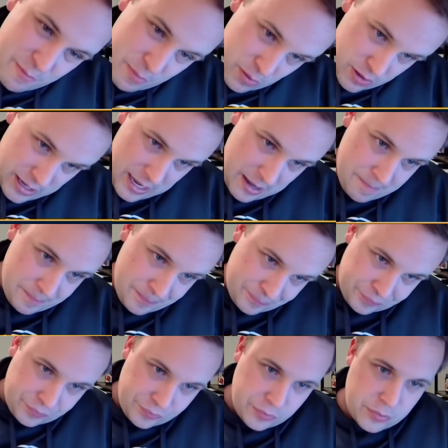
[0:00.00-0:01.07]
per game
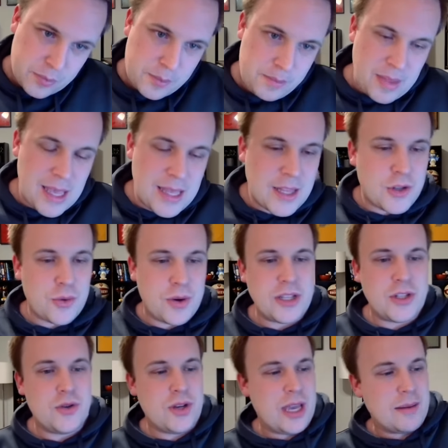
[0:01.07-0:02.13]
in the
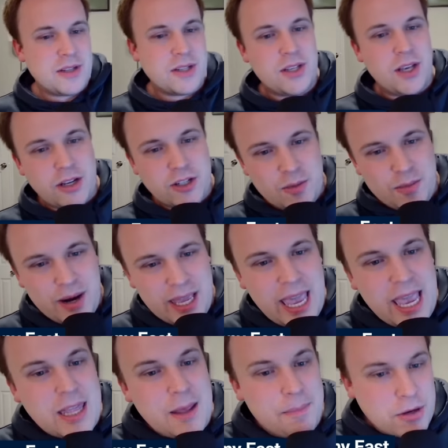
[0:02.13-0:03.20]
22 games since the All-Star break,
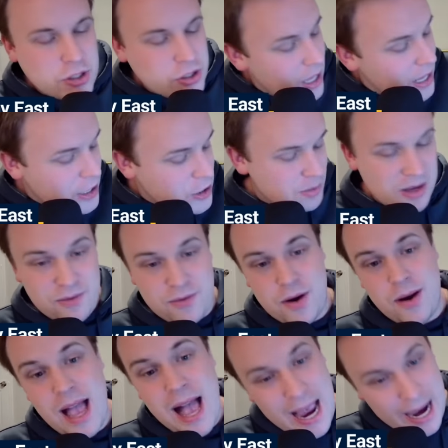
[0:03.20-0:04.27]
and the percentage being very
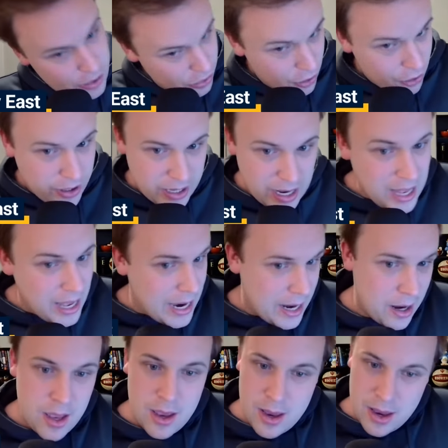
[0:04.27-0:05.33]
high at 39.
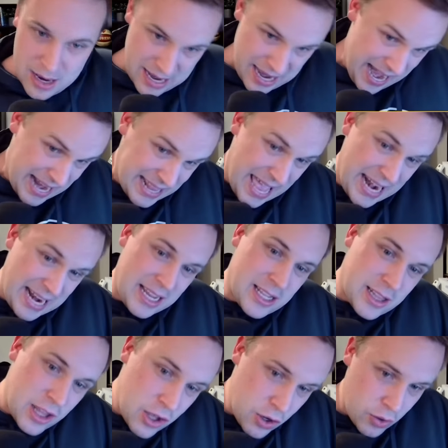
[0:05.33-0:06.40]
And that
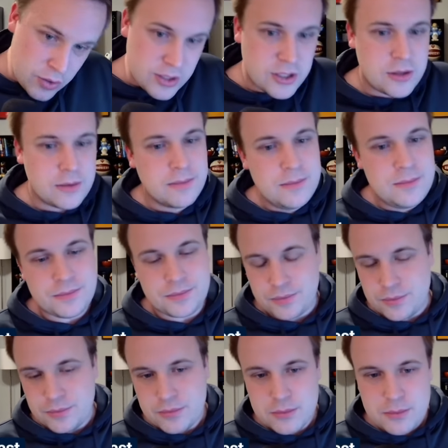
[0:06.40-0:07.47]
includes
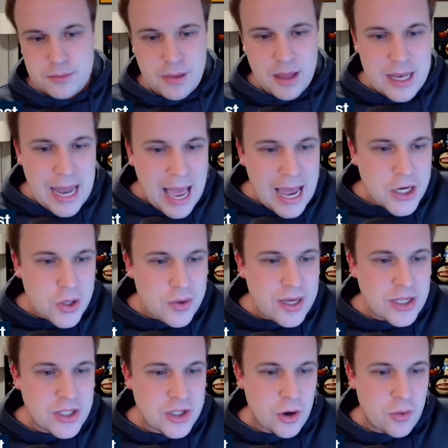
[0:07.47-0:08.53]
not doing
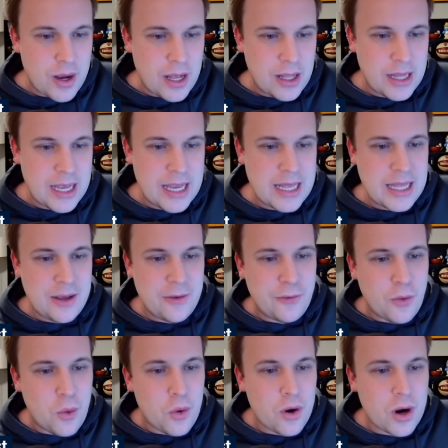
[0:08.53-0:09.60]
so well in the
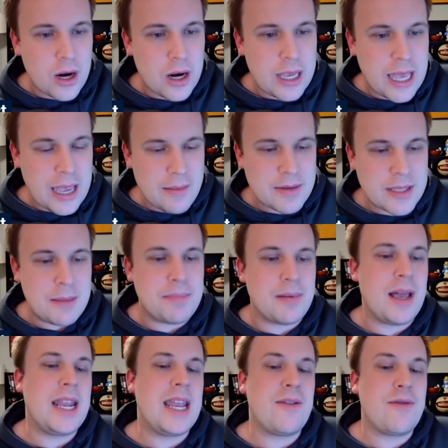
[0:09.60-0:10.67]
four games they
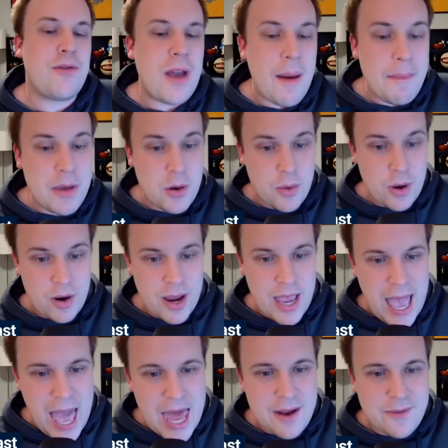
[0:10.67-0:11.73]
played in February
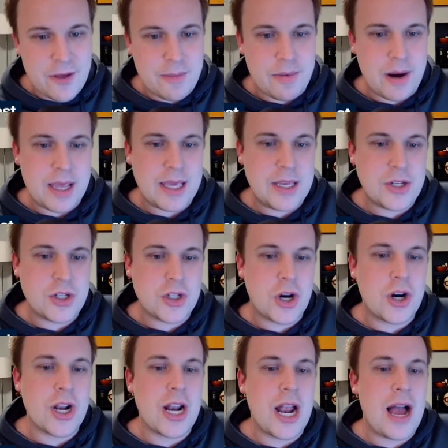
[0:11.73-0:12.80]
out of the break. He
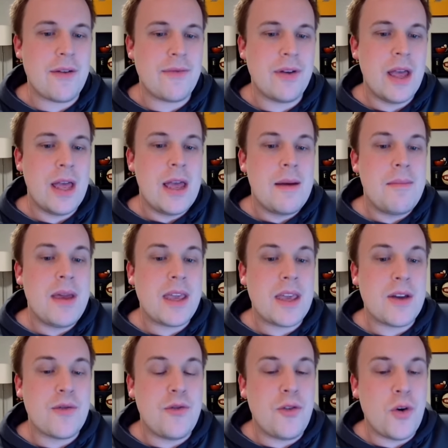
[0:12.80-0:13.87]
started off
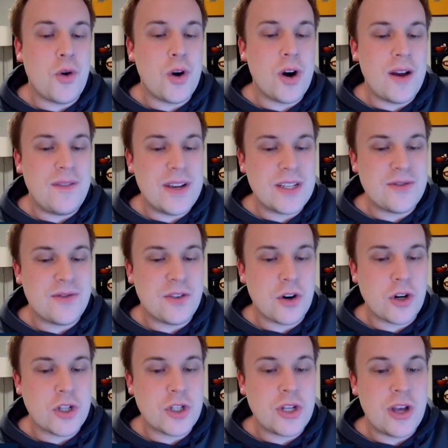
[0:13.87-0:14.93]
making four of his
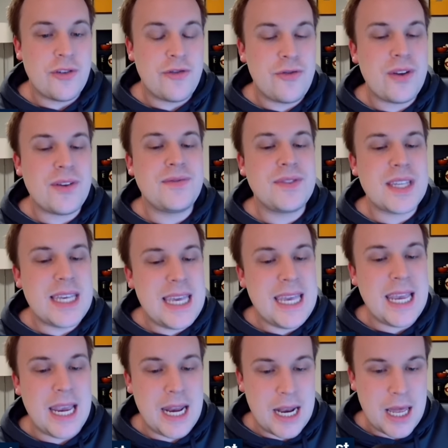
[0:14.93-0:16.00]
first
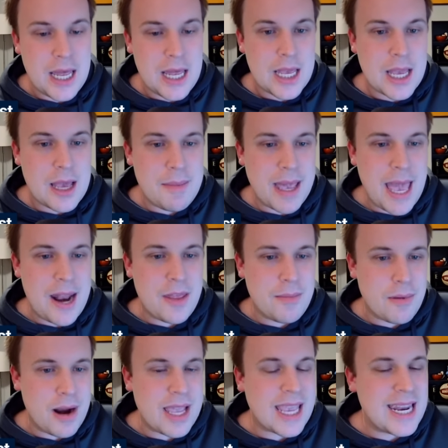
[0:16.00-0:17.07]
15 coming out of the
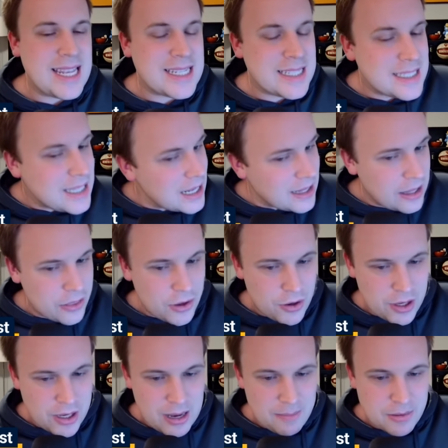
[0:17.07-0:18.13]
break, and he's still at
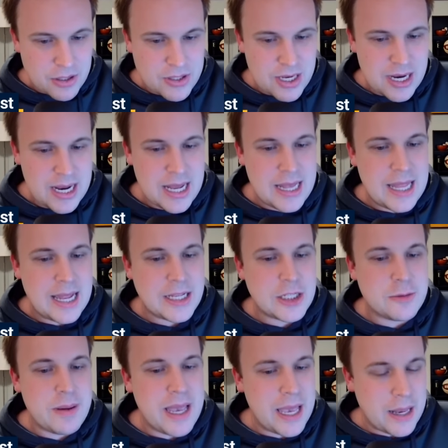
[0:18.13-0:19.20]
39% in that
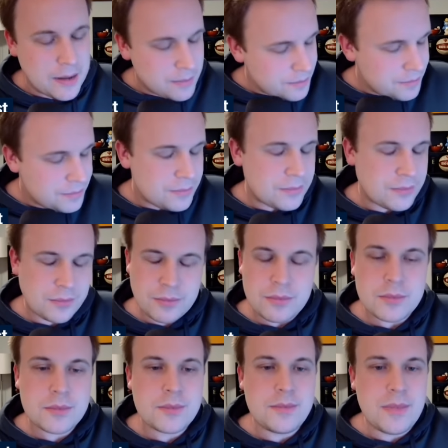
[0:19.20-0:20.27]
span.
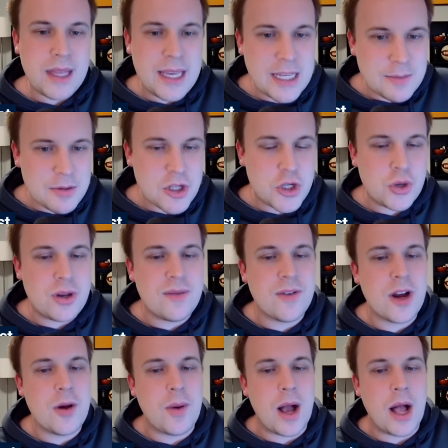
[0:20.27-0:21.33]
He's been shooting
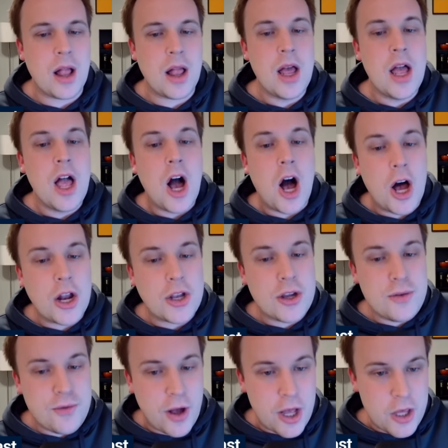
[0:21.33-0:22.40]
very well on good
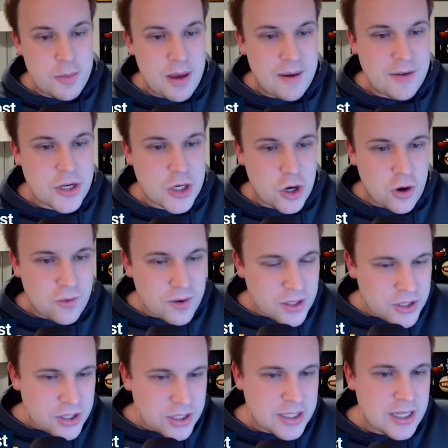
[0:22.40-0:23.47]
volume, averaging over
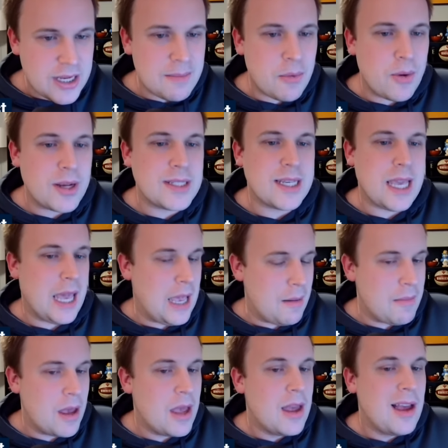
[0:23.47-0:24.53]
16 points a
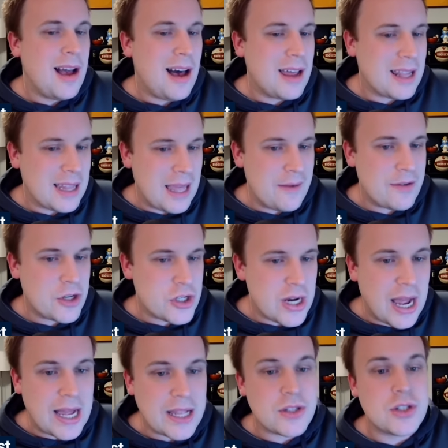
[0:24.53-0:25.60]
game on 11
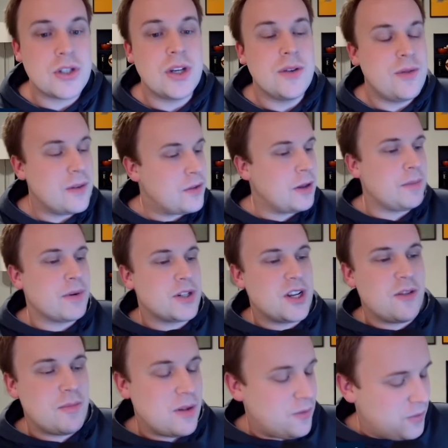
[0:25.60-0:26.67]
shots, 50%
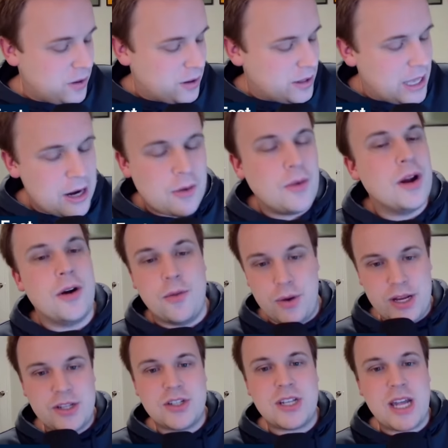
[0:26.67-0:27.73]
from the field. I don't want to
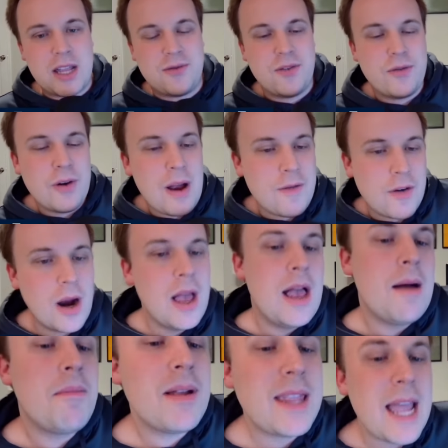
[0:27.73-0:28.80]
read stats for forever,
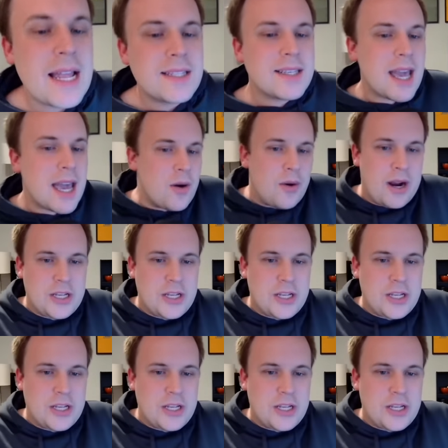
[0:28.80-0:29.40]
but that's kind of where I